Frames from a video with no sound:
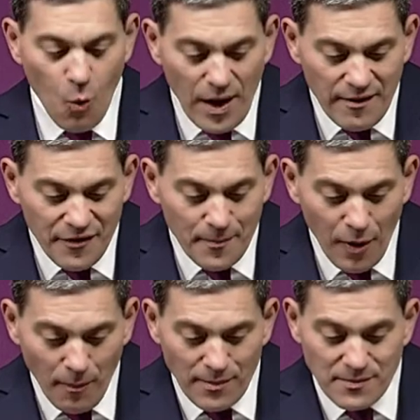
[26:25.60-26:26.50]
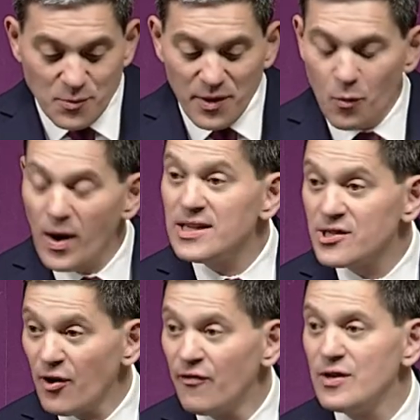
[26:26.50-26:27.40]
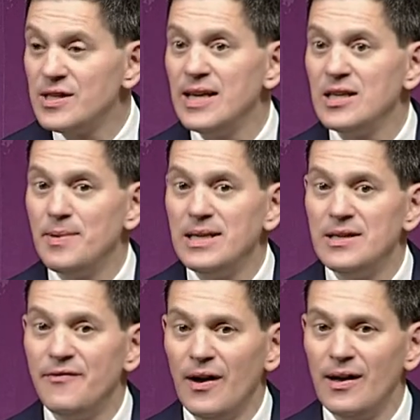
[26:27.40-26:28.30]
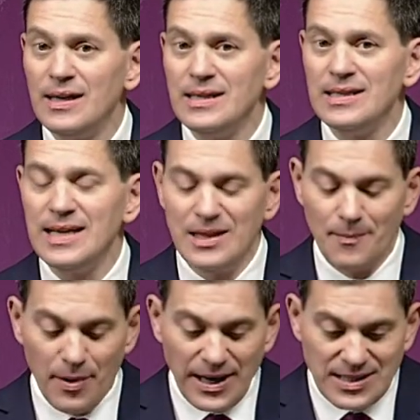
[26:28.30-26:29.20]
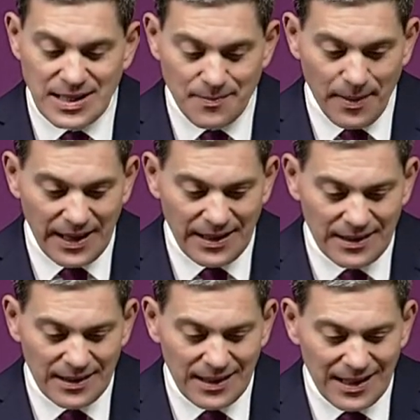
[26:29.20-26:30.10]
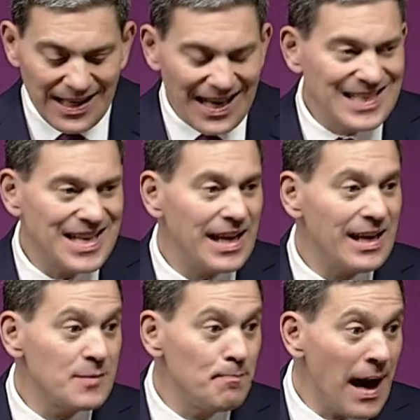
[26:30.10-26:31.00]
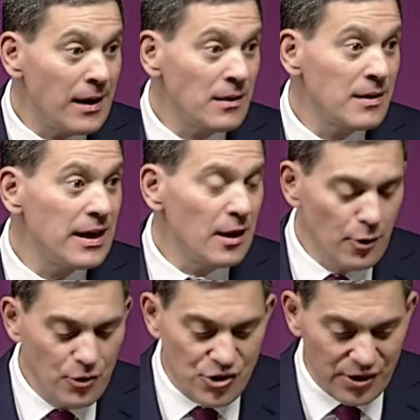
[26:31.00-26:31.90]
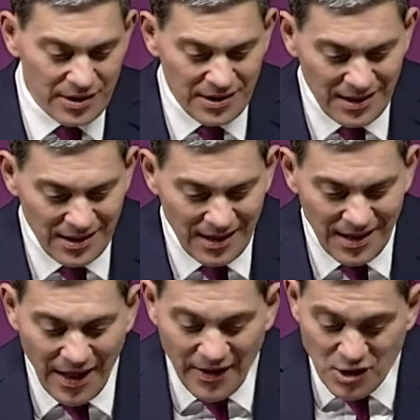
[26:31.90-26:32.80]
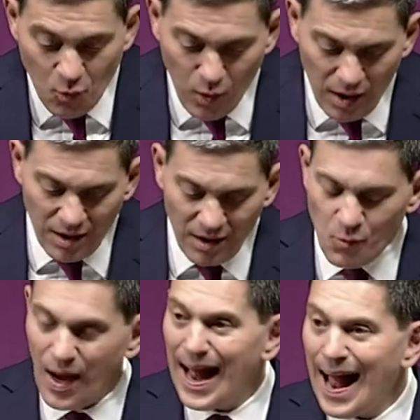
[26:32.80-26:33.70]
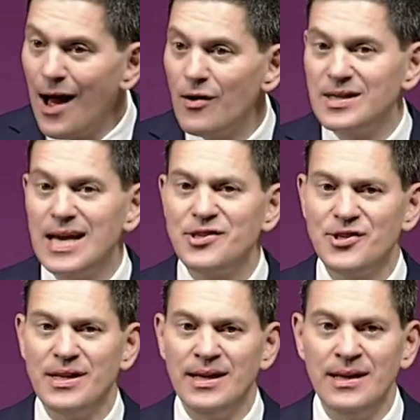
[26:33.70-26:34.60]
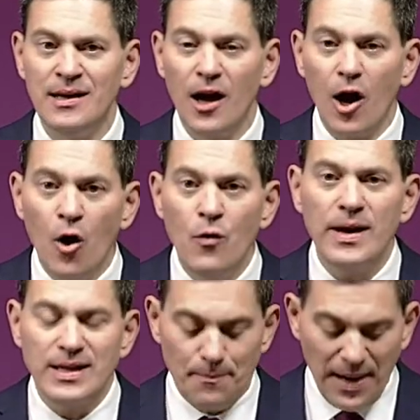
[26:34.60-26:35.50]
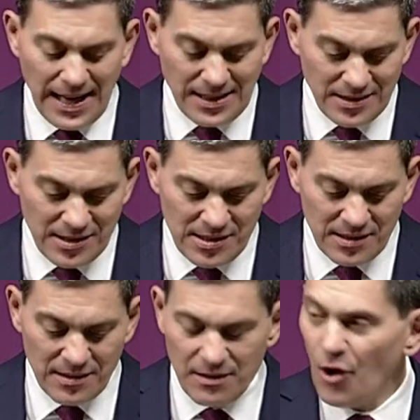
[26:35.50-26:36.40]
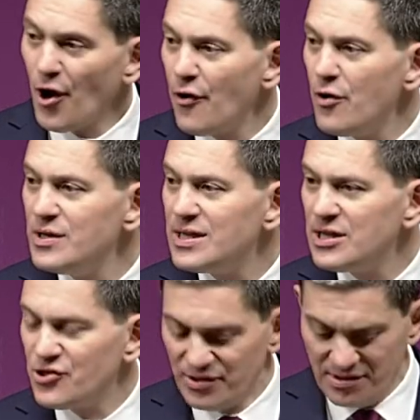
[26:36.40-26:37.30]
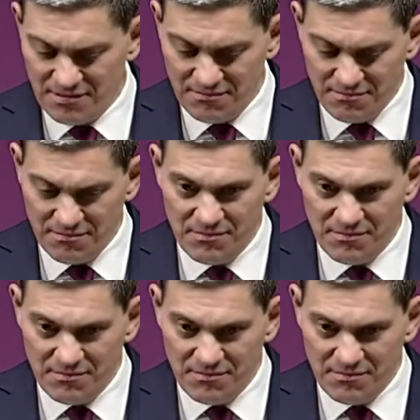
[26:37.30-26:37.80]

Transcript: One of the problems with the way sovereignty has been defined in the Brexit debate is that it has peddled the illusion that there's a world where our destiny only depends on our own decisions.